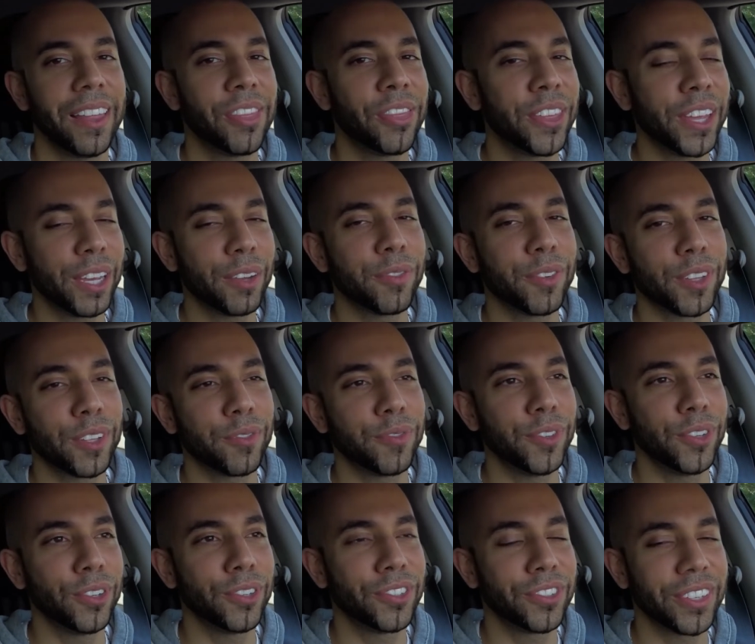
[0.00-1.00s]
think for the
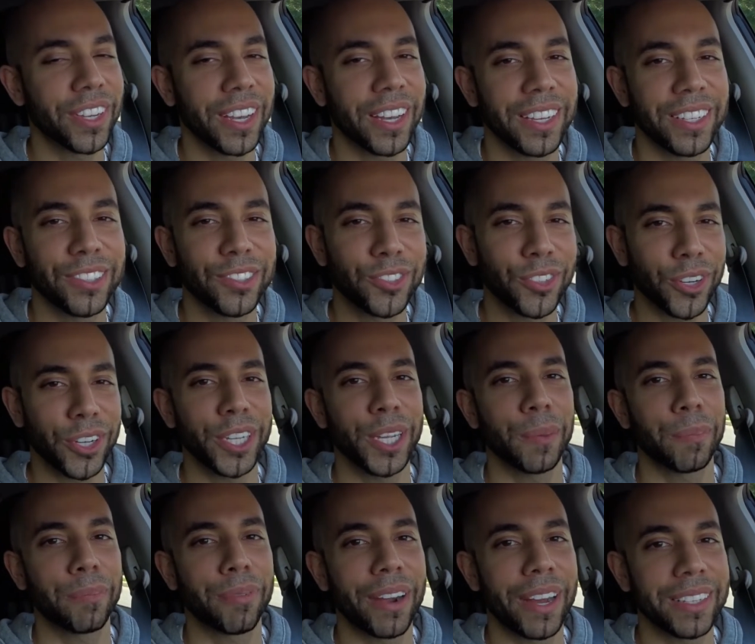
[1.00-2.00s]
future, enjoy your
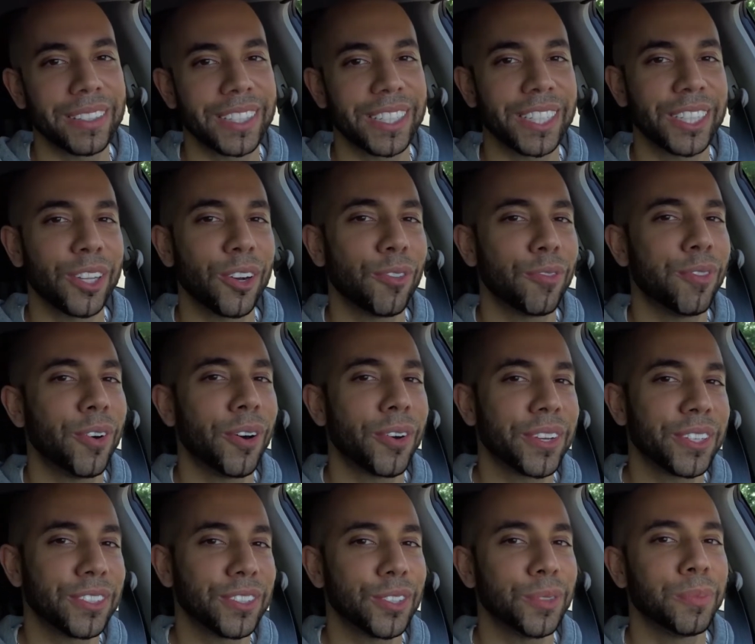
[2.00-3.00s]
present, and don't
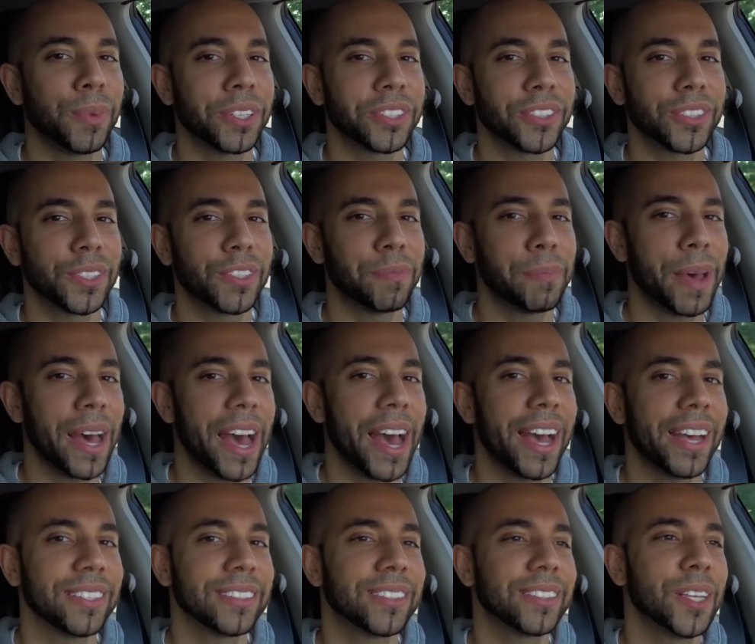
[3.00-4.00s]
focus too much on the
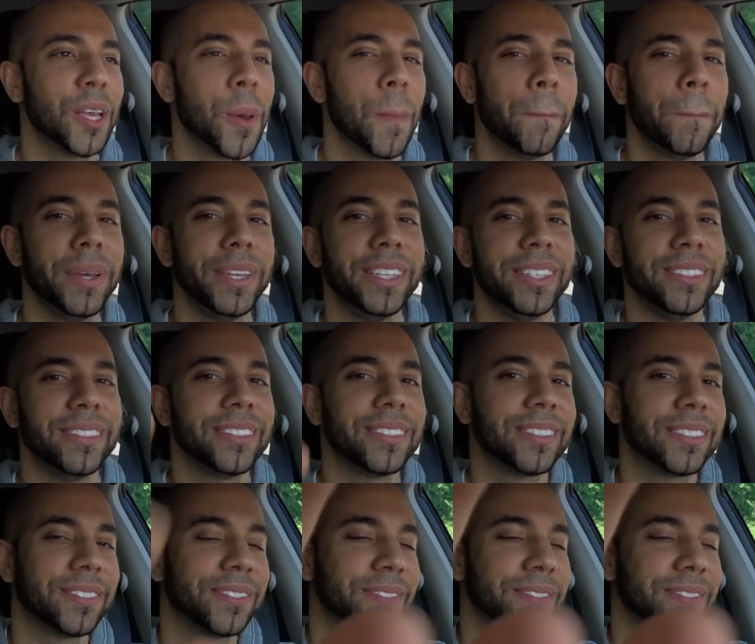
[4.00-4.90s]
past. Peace.